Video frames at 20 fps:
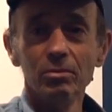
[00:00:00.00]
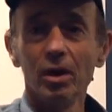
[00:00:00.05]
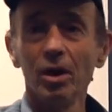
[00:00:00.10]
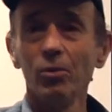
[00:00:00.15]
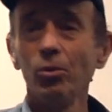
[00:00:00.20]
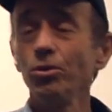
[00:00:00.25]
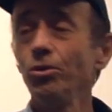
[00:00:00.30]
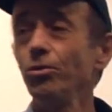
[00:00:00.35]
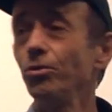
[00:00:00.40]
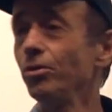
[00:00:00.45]
I
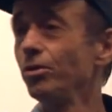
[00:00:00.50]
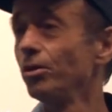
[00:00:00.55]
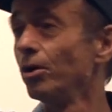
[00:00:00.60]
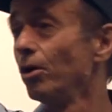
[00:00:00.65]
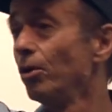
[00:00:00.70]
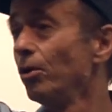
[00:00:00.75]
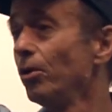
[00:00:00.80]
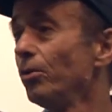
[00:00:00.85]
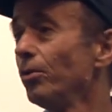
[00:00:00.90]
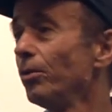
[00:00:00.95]
want you to
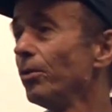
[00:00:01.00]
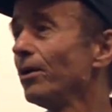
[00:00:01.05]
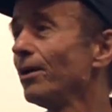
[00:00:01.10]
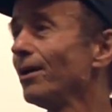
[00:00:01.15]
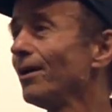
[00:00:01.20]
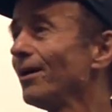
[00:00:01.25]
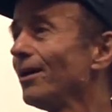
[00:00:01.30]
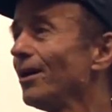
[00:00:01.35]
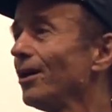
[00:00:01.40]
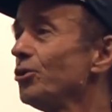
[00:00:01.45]
go
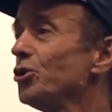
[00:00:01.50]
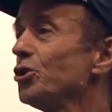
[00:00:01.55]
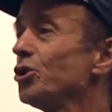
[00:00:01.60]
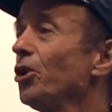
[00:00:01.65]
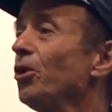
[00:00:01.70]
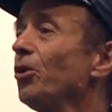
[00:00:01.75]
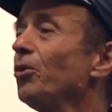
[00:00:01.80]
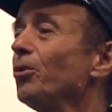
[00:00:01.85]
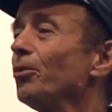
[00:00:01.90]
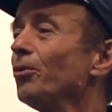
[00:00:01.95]
and
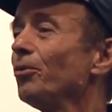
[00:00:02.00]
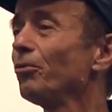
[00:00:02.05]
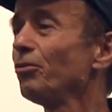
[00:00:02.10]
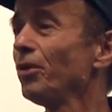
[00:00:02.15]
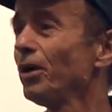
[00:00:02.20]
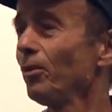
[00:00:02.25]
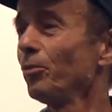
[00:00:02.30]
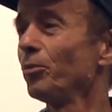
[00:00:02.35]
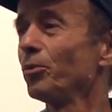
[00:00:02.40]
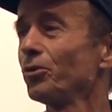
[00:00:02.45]
show
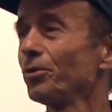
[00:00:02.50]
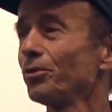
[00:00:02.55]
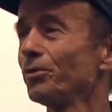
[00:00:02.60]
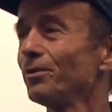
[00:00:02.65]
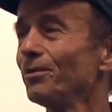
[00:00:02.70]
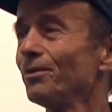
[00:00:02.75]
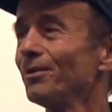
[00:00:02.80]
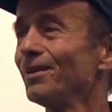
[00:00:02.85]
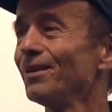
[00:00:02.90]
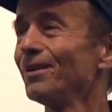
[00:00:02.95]
films
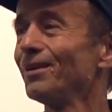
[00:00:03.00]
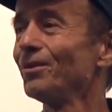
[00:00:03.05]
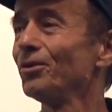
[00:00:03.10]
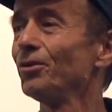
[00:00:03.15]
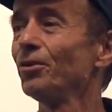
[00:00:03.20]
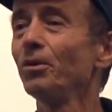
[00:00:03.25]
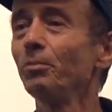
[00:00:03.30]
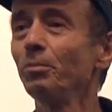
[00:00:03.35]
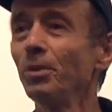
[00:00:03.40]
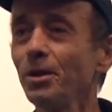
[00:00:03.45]

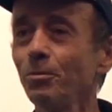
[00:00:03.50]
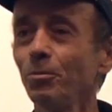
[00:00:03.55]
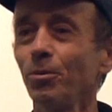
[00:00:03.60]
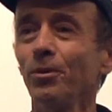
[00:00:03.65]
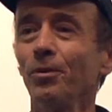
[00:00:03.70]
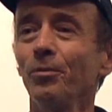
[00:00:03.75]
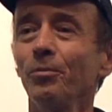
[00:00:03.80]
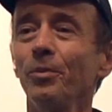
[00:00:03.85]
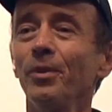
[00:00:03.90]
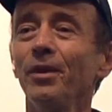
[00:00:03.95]
to the
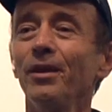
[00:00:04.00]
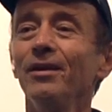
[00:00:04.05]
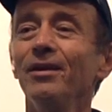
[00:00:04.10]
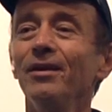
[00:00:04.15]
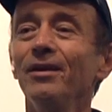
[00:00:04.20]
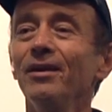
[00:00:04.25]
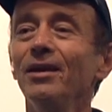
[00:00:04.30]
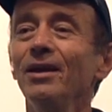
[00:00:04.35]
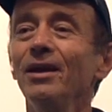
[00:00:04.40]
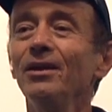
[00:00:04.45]
people
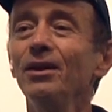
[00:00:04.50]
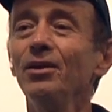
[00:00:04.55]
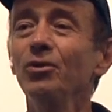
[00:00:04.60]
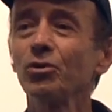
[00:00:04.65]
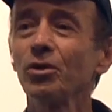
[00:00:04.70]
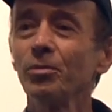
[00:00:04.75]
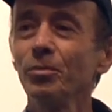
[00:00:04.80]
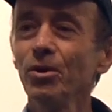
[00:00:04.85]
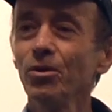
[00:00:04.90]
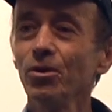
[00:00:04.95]
in
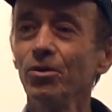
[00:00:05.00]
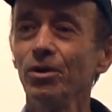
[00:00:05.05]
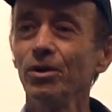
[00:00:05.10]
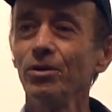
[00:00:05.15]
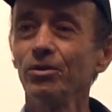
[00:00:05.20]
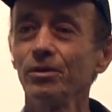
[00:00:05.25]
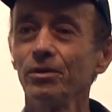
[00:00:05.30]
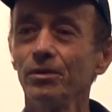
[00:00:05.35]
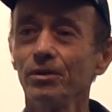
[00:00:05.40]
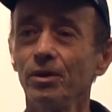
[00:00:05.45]
these
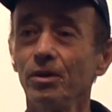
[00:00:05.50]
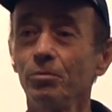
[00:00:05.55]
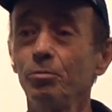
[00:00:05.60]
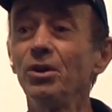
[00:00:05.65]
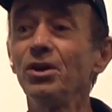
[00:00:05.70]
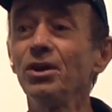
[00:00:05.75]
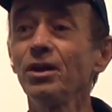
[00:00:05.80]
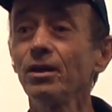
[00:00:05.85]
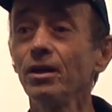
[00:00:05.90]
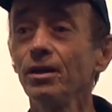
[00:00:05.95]
communities,
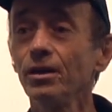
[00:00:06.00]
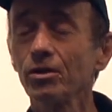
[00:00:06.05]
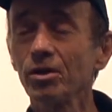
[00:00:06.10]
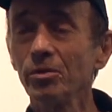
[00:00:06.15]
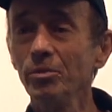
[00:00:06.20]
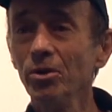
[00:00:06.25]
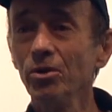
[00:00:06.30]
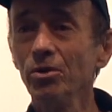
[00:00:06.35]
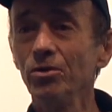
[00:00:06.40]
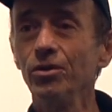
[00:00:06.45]
particularly the
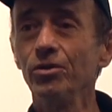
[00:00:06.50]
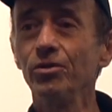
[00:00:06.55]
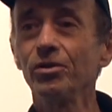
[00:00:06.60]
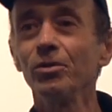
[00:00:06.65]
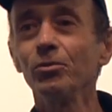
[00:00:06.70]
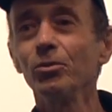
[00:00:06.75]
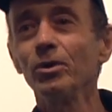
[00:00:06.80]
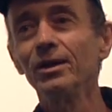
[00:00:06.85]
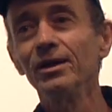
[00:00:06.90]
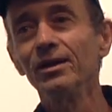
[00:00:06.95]
communities
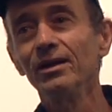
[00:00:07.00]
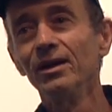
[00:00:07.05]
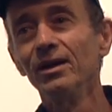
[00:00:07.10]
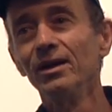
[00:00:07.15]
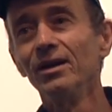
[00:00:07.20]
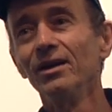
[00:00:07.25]
that were